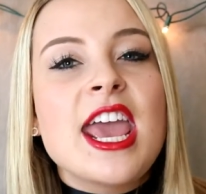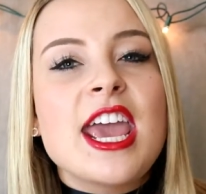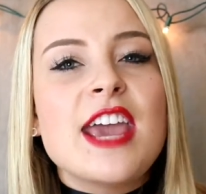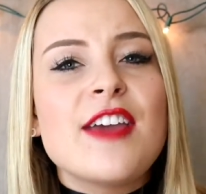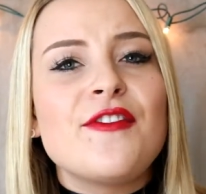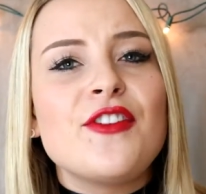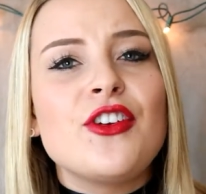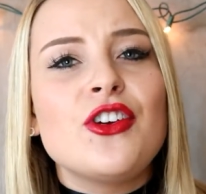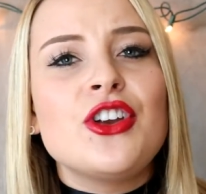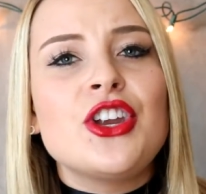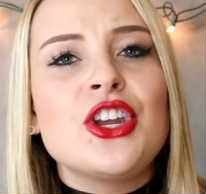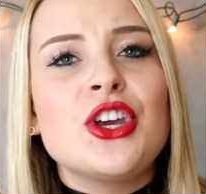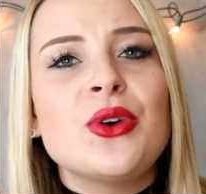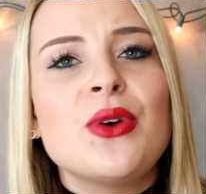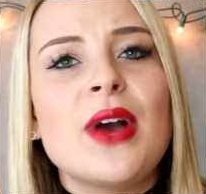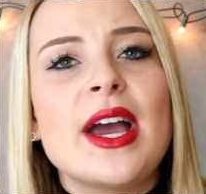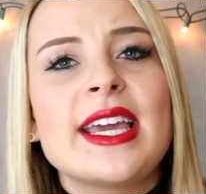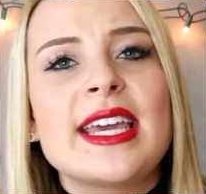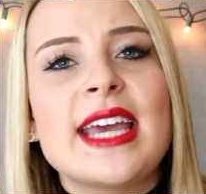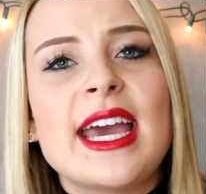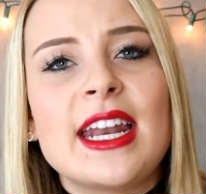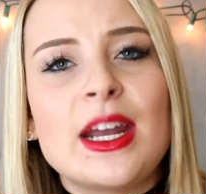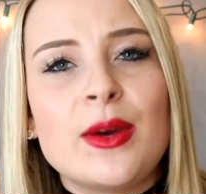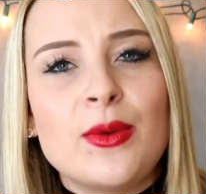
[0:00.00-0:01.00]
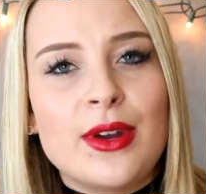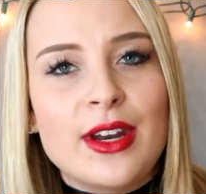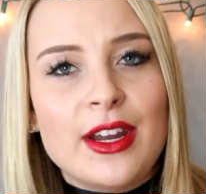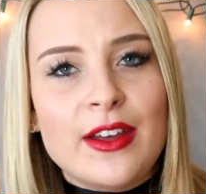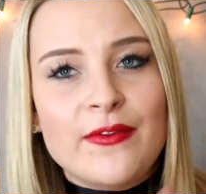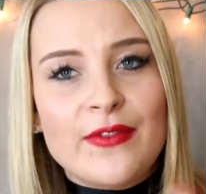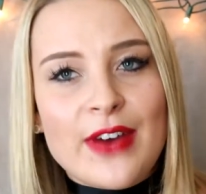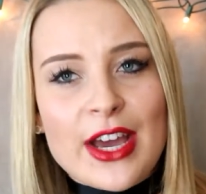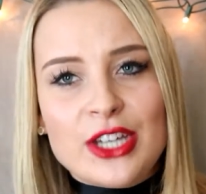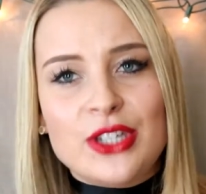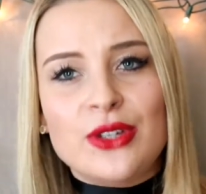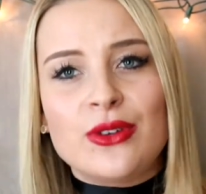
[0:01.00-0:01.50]
If you're new, again, I want to
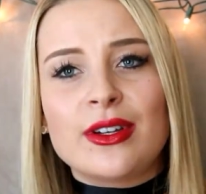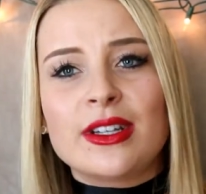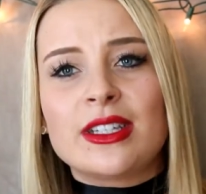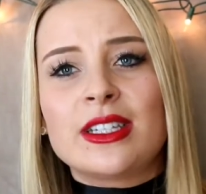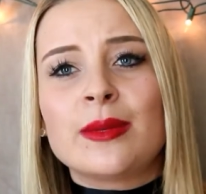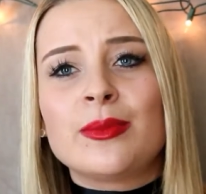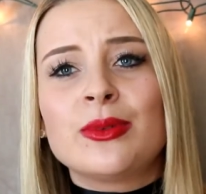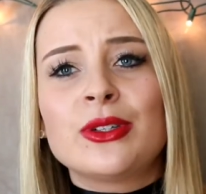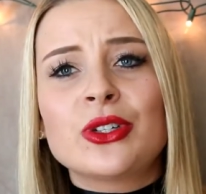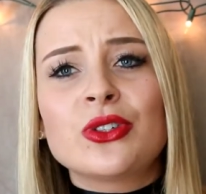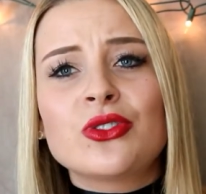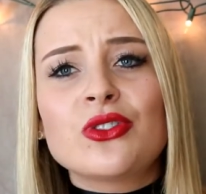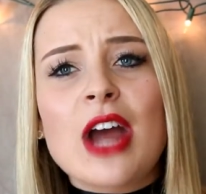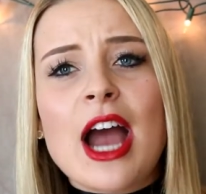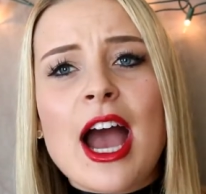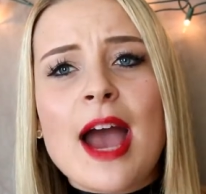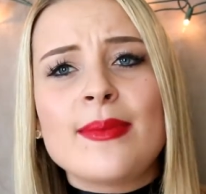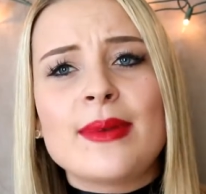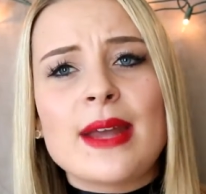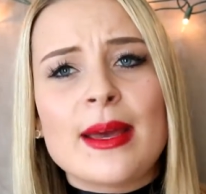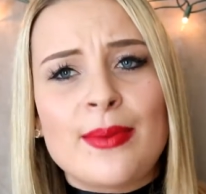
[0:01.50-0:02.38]
invite you to subscribe.